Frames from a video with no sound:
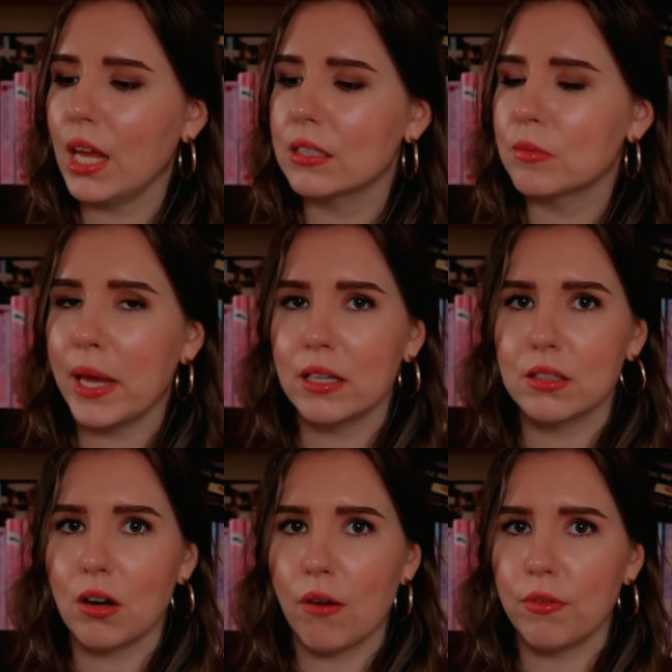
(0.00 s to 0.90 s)
is
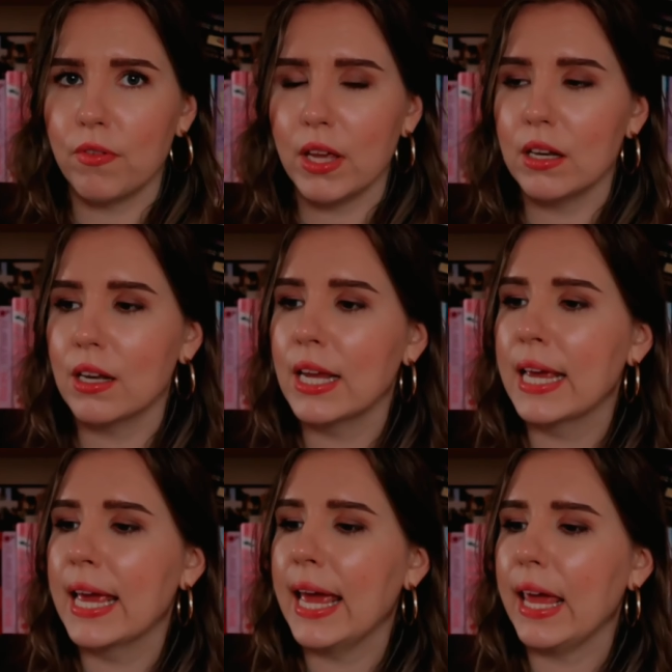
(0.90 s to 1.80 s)
based off of it,
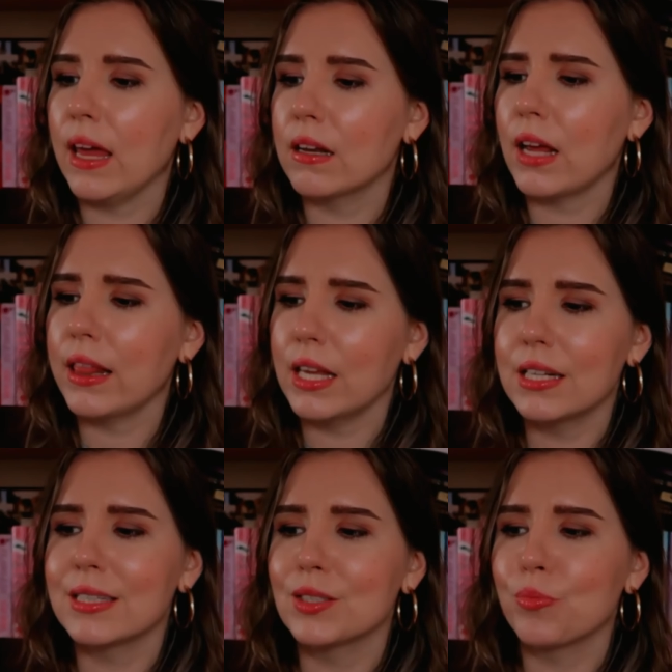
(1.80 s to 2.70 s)
and I think
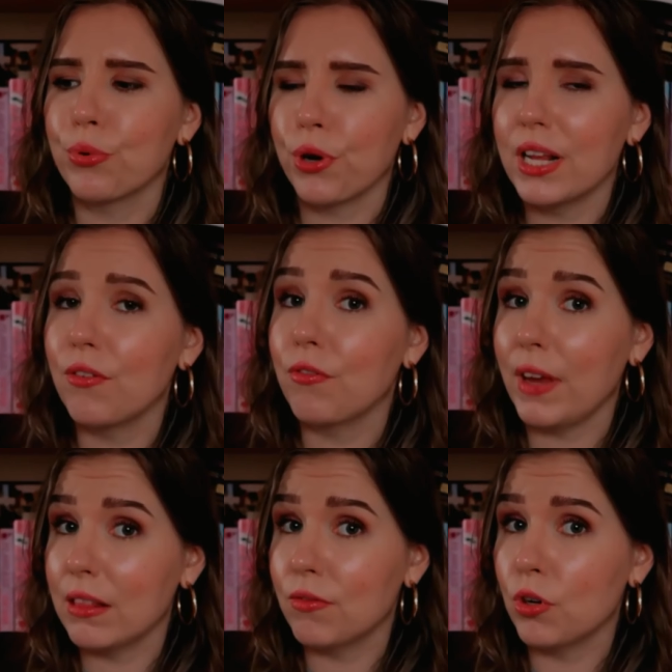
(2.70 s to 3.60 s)
it is pretty
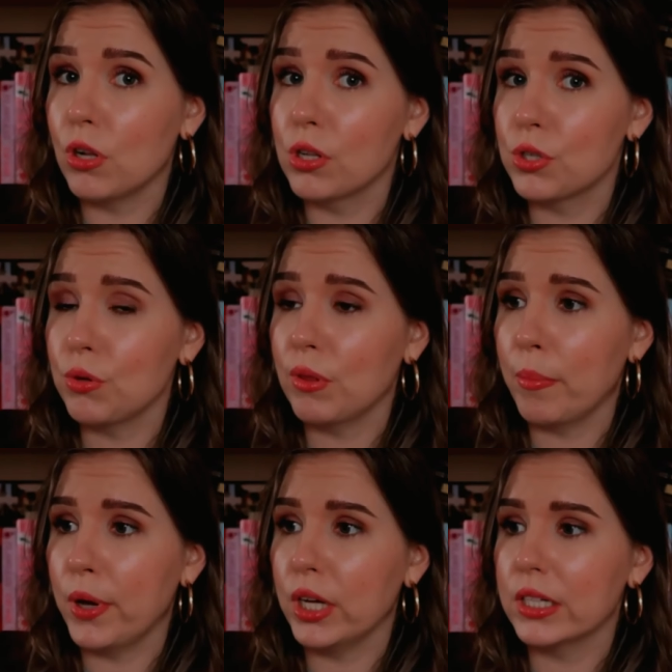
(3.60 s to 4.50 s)
faithful to the
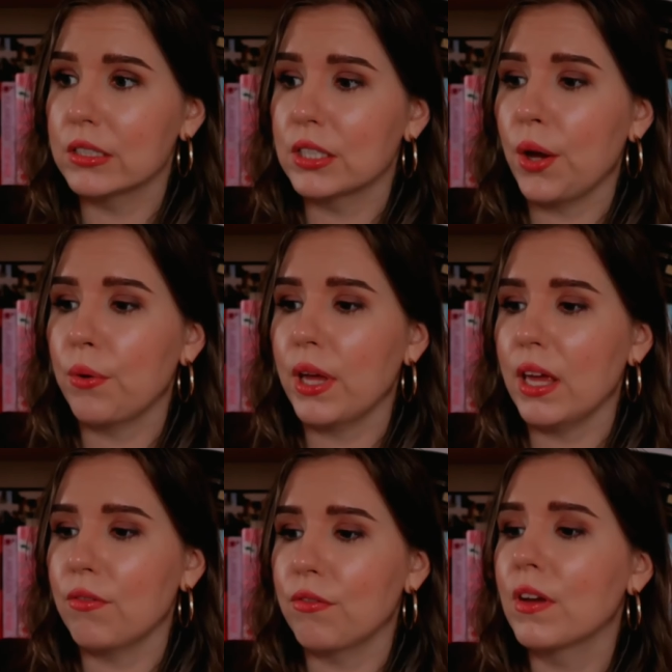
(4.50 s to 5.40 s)
book. So
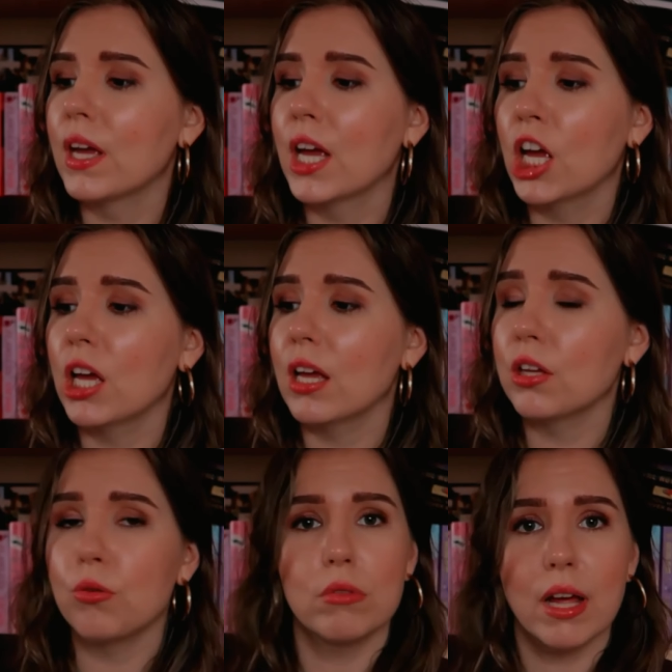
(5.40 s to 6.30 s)
if
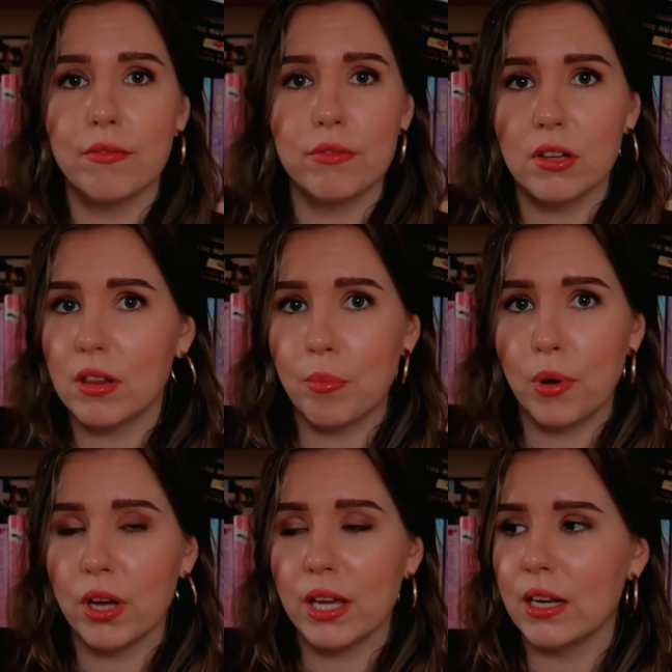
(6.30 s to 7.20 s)
you loved the
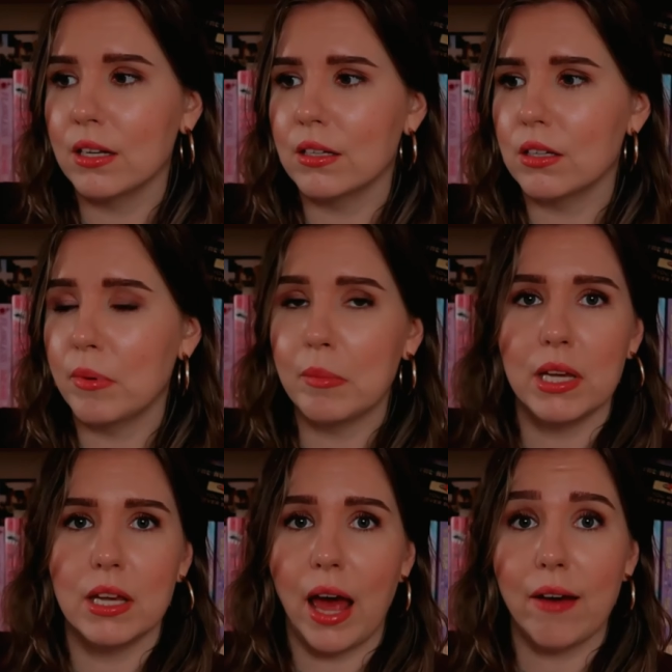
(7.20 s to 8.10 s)
book and you
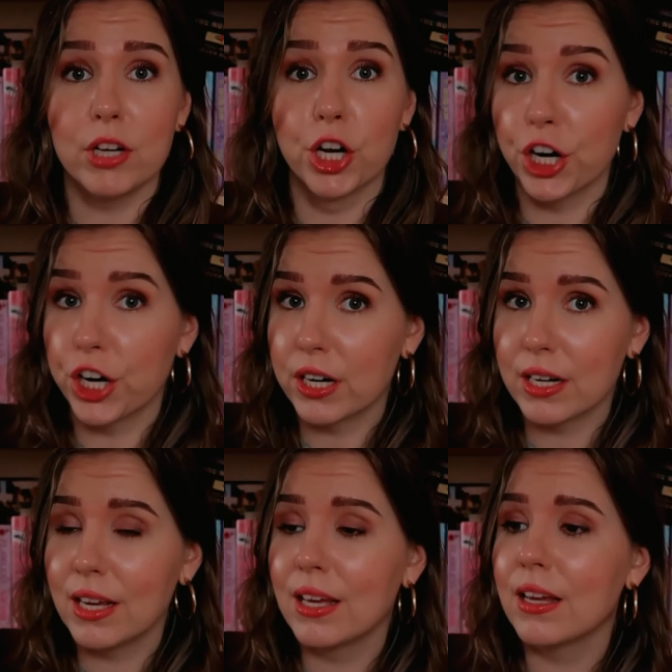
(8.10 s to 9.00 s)
maybe haven't
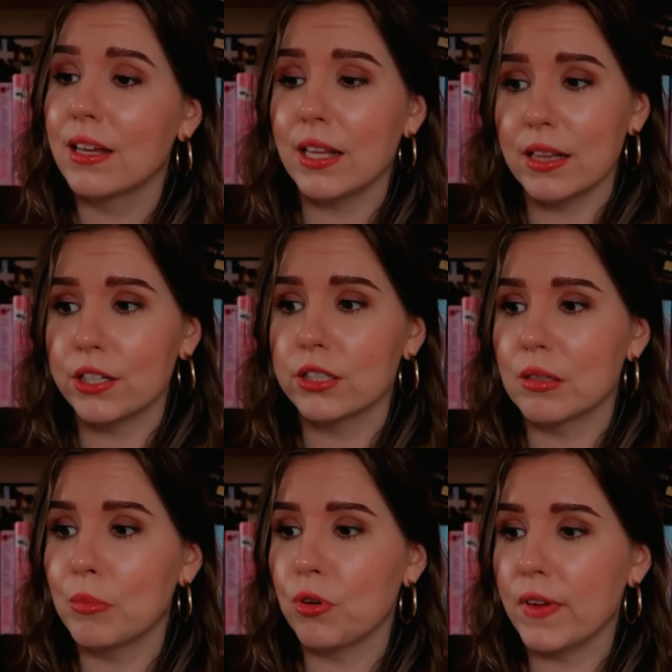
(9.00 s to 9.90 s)
heard that there's
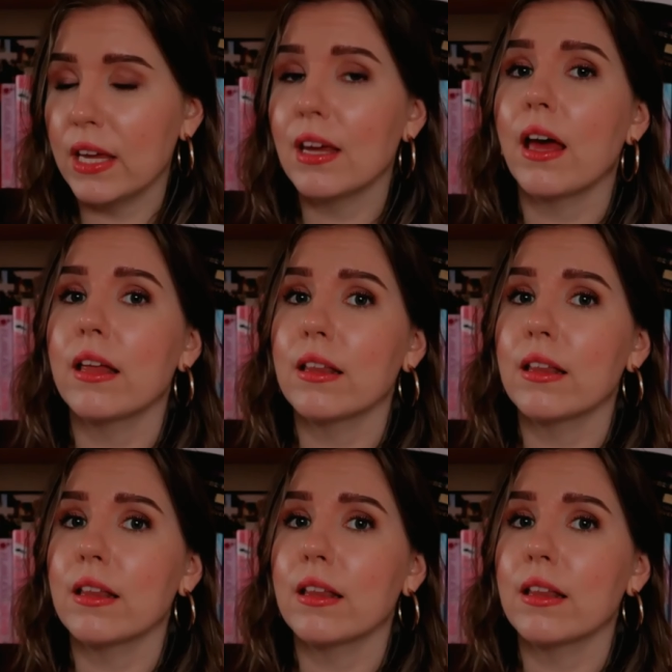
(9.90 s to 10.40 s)
a movie,